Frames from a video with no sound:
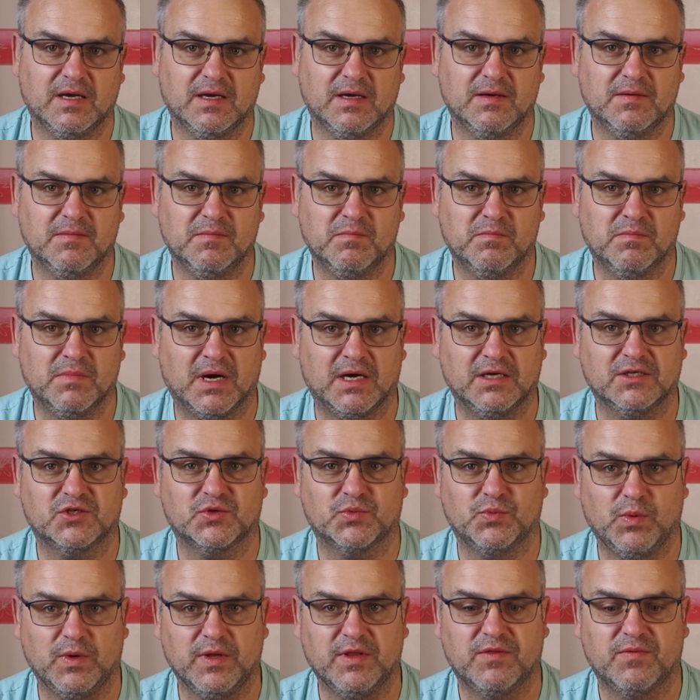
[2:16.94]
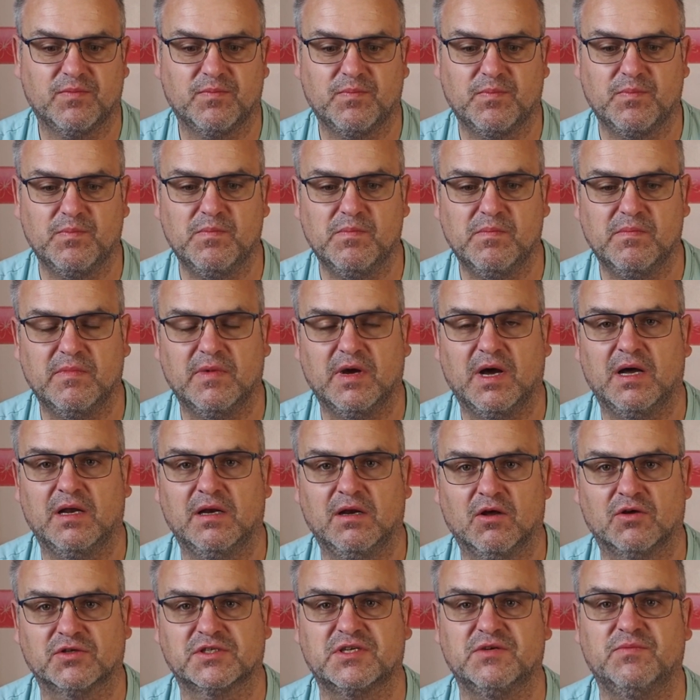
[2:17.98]
much with a
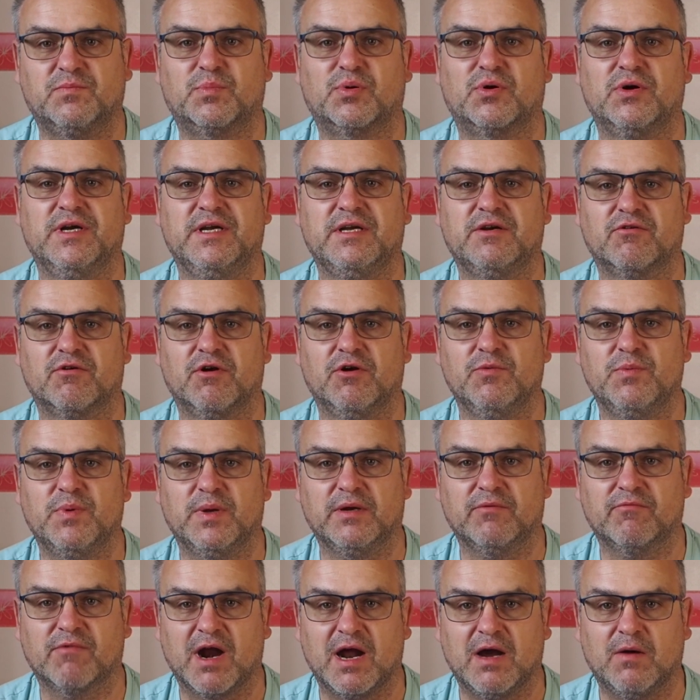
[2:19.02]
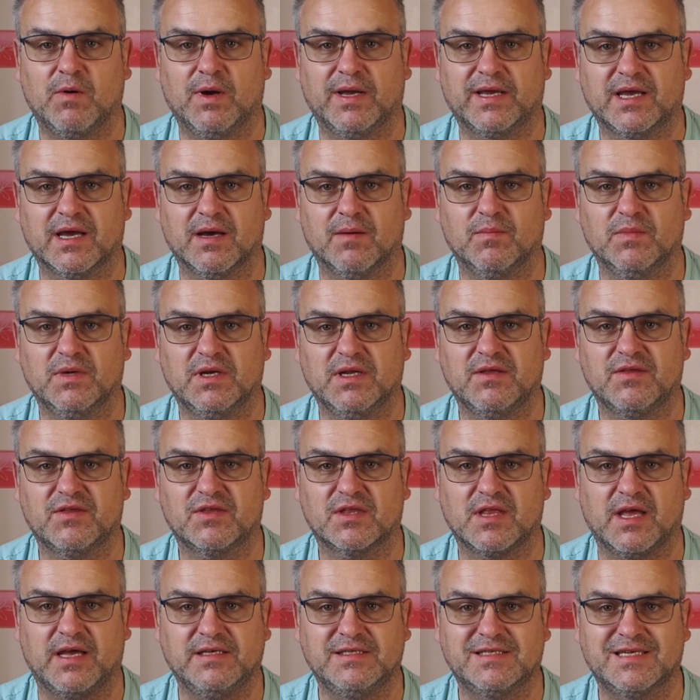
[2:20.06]
lot of pre-grouping railway companies,
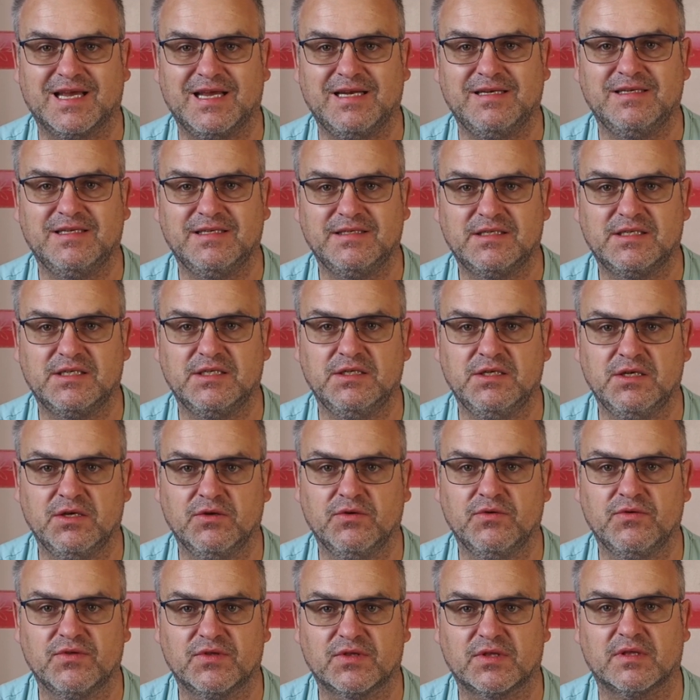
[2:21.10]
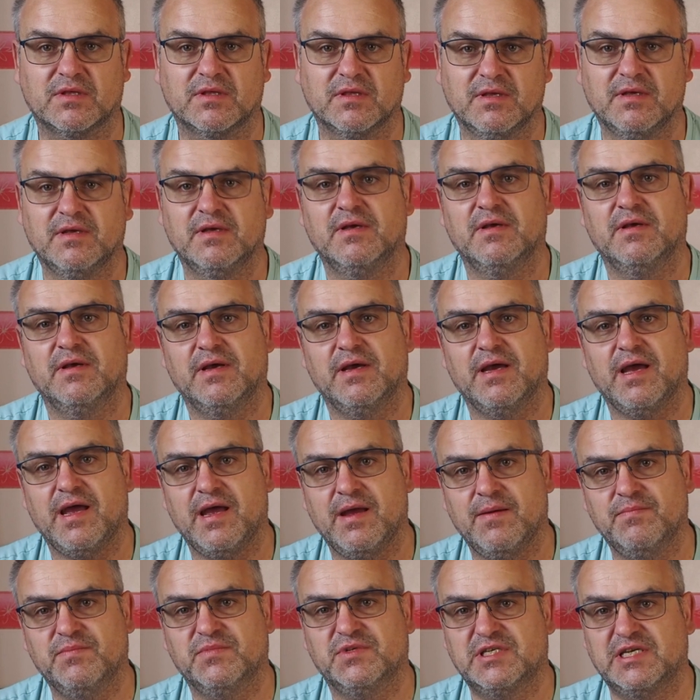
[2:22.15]
they tended to use
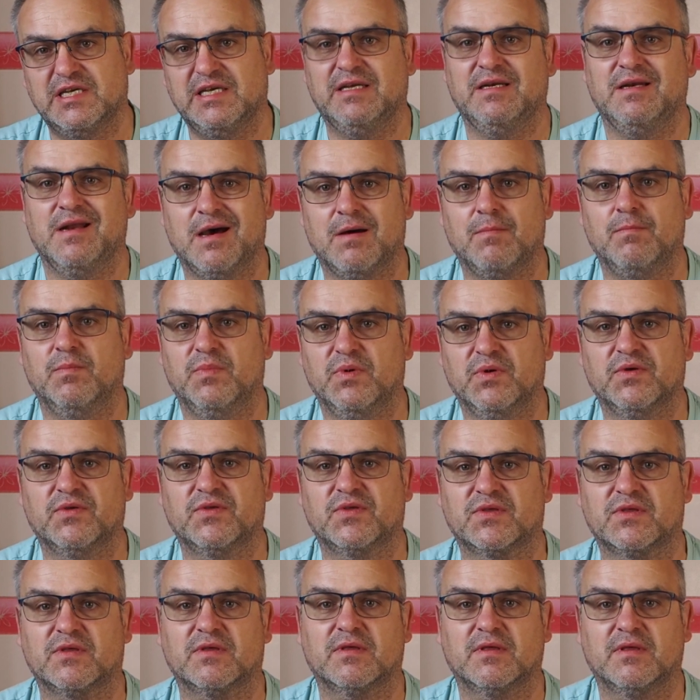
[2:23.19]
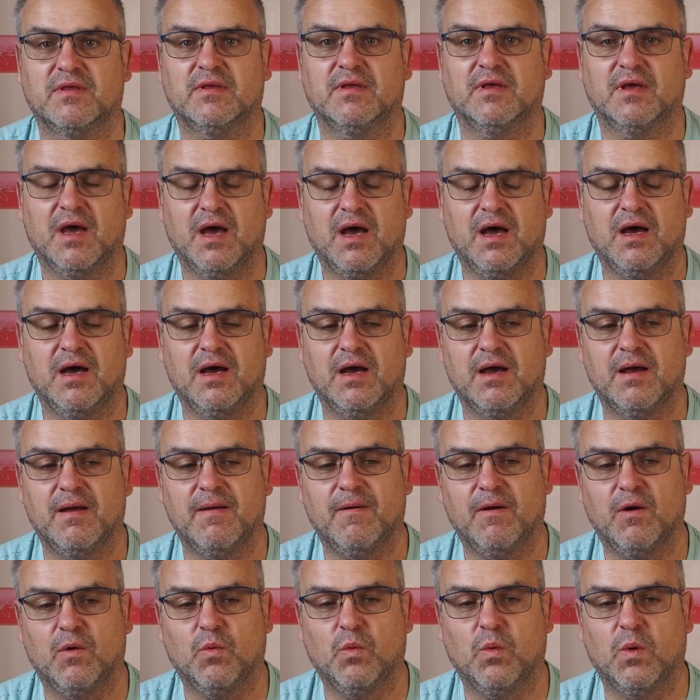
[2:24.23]
empty numbers
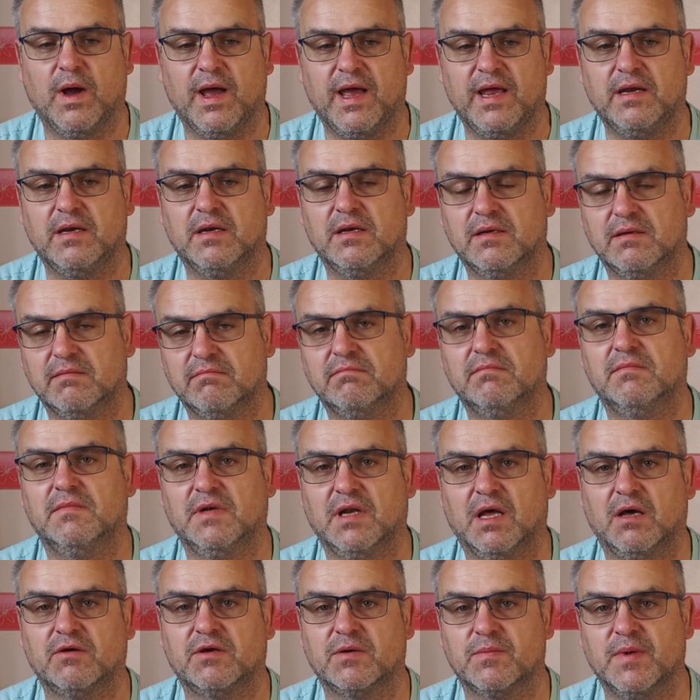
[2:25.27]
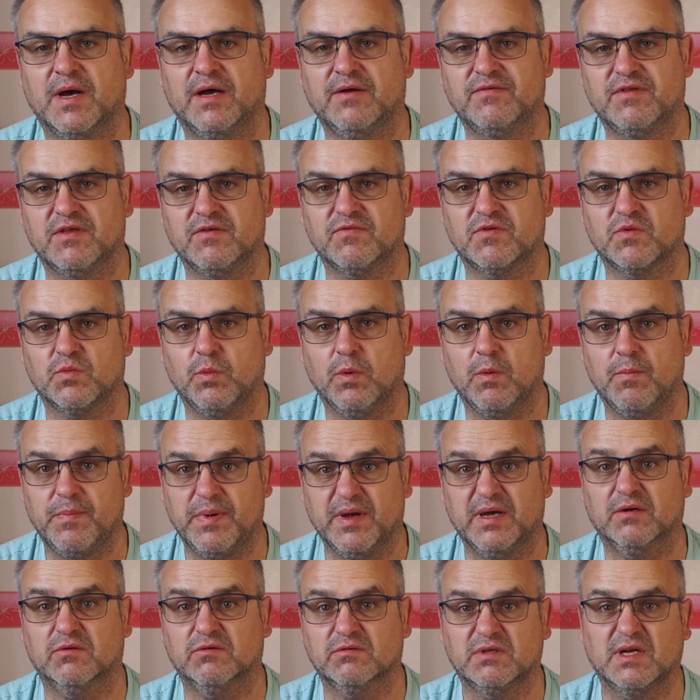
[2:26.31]
when locomotives were
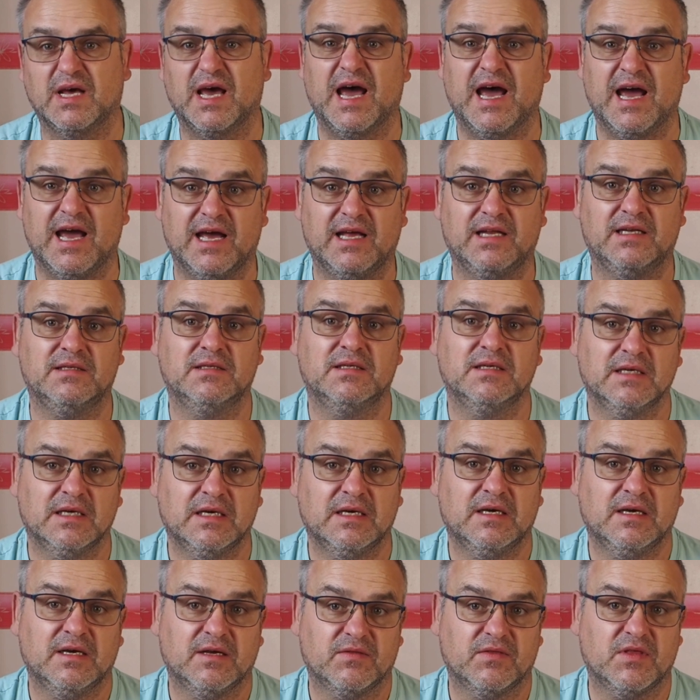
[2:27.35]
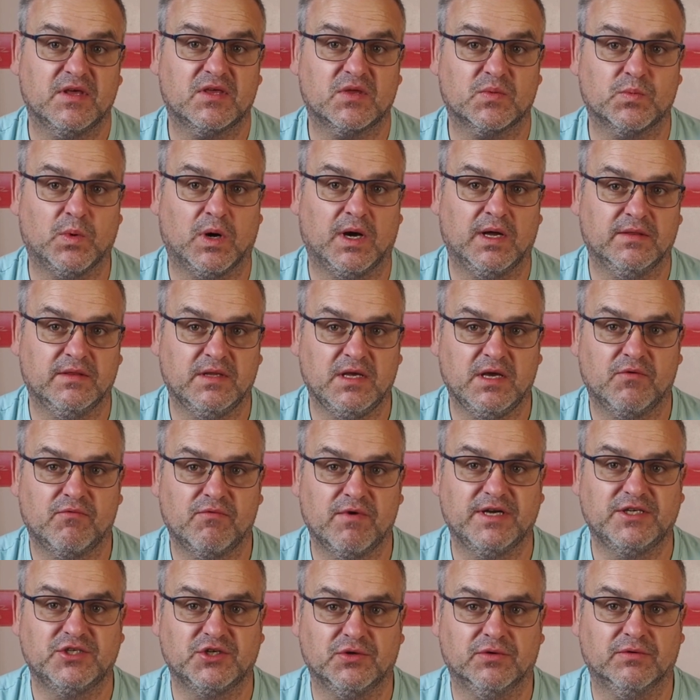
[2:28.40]
built, and this one, the
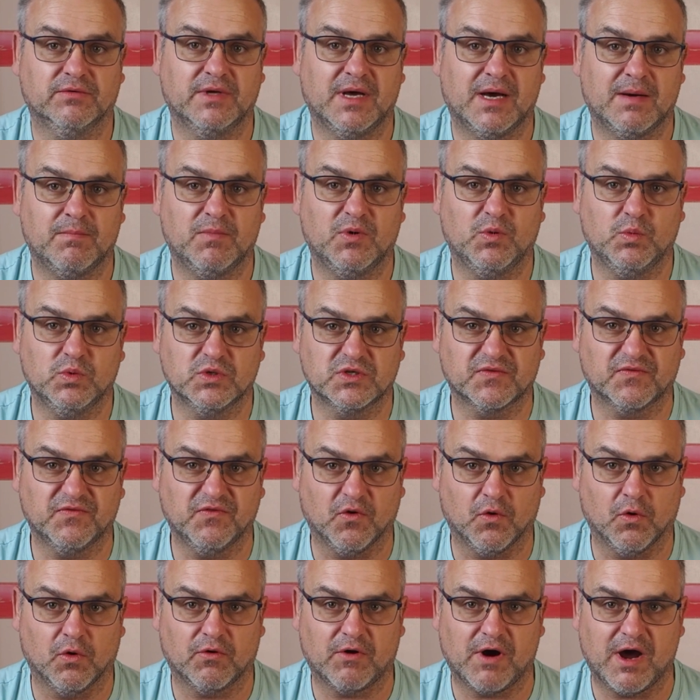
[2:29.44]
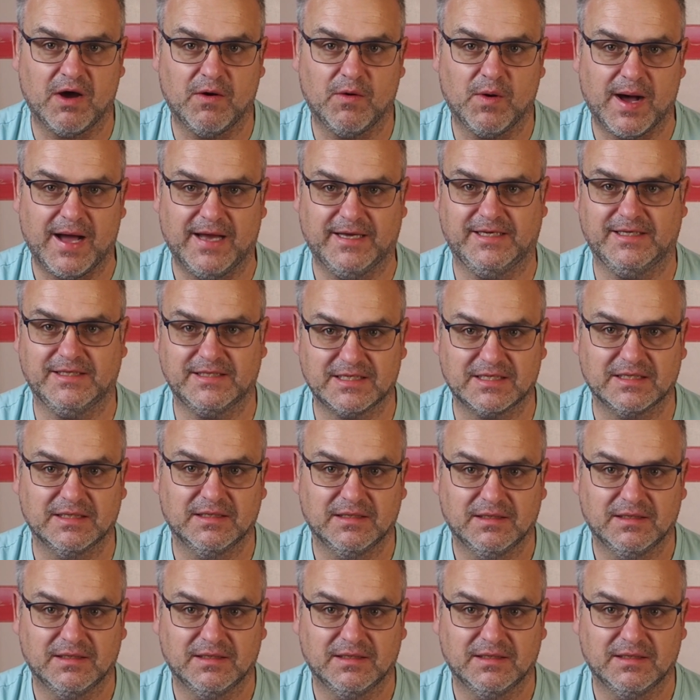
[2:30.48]
original number was 408.